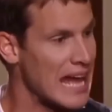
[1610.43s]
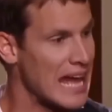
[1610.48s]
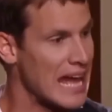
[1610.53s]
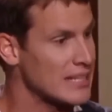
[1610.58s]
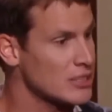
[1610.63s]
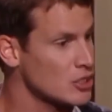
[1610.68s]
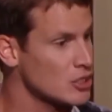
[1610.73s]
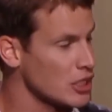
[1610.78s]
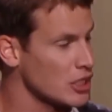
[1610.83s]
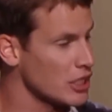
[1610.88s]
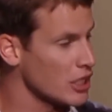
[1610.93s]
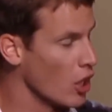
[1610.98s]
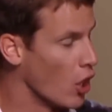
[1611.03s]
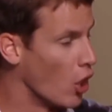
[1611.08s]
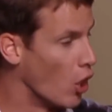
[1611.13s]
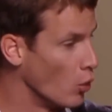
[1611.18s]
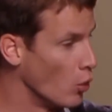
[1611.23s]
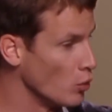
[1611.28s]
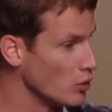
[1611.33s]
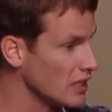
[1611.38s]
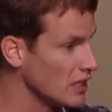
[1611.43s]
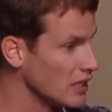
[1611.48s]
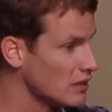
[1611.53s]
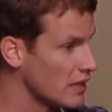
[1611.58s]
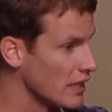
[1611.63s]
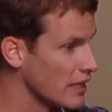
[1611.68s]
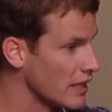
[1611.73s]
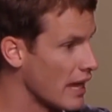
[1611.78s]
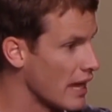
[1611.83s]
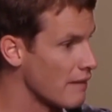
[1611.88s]
That's the only
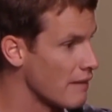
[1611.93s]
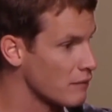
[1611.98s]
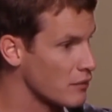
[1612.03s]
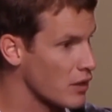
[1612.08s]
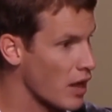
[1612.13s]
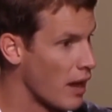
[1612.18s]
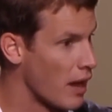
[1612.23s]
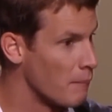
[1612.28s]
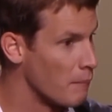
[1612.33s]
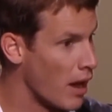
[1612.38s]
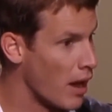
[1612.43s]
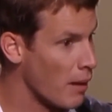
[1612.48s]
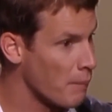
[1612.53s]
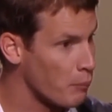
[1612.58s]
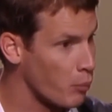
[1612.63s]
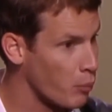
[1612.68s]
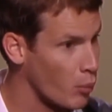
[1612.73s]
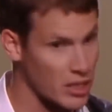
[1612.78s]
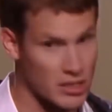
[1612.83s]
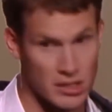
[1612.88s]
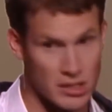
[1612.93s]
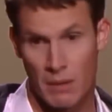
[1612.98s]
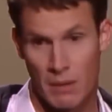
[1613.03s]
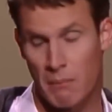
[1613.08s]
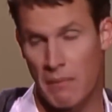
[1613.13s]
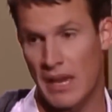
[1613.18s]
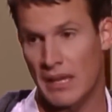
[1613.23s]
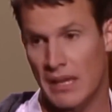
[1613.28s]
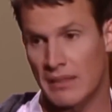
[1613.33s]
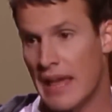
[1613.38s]
thing I've come up with
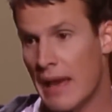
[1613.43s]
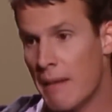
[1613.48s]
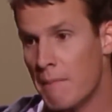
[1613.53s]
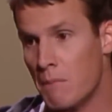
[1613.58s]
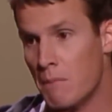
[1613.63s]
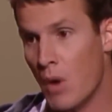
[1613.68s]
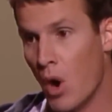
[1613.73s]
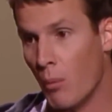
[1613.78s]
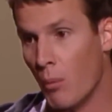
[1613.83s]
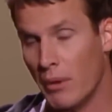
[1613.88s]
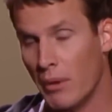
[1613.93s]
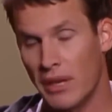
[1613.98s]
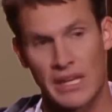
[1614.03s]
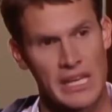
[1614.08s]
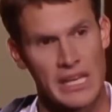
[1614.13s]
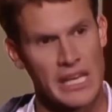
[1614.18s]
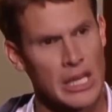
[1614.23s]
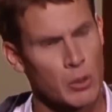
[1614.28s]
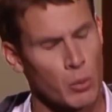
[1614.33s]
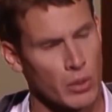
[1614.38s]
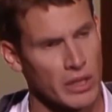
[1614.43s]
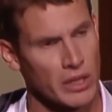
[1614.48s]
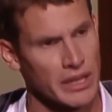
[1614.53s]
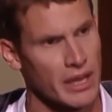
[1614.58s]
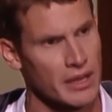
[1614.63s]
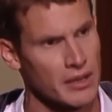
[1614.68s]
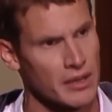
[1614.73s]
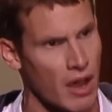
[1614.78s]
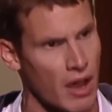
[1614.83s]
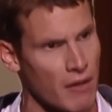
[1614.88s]
to make that moment
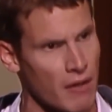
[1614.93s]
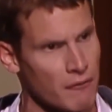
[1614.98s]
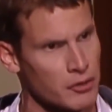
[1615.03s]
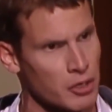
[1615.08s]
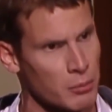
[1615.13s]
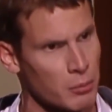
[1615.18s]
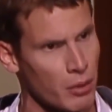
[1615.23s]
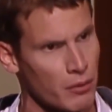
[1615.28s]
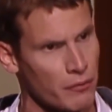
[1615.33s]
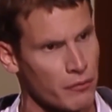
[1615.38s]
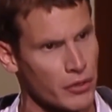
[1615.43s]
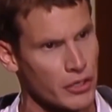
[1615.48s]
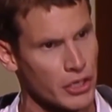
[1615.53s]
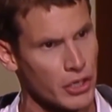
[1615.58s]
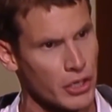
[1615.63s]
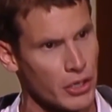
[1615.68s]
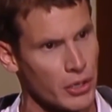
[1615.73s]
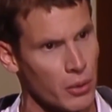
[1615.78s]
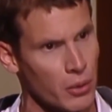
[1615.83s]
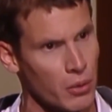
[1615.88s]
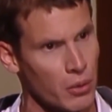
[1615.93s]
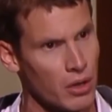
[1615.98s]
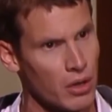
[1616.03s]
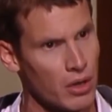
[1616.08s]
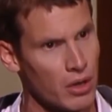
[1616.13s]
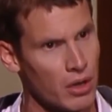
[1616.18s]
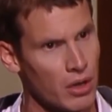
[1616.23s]
equally uncomfortable for you.